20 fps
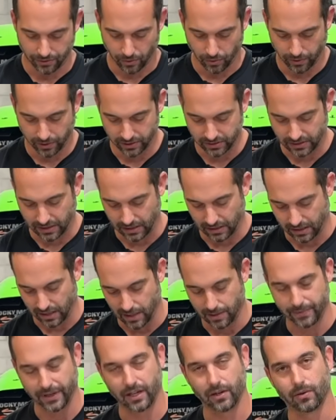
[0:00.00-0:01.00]
The oil is going to
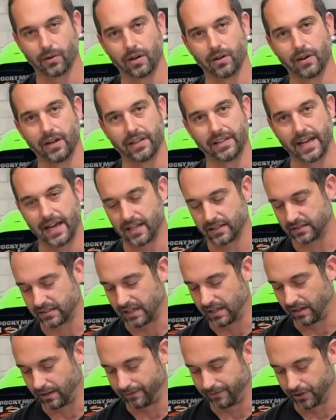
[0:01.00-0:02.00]
come in, run around the
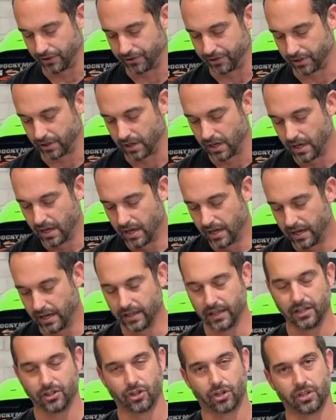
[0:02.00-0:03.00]
outside of the filter,
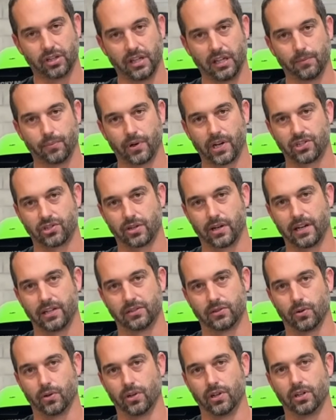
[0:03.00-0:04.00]
and then your clean
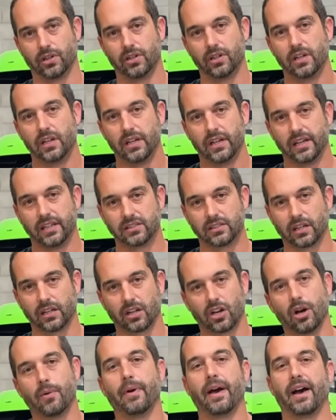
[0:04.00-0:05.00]
pressurized oil is going to
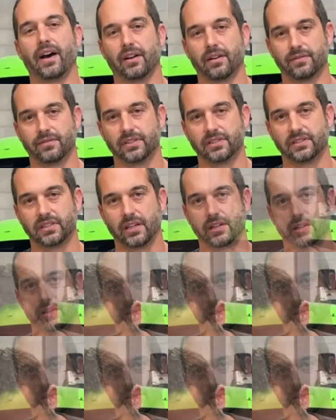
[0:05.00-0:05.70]
come out of the center.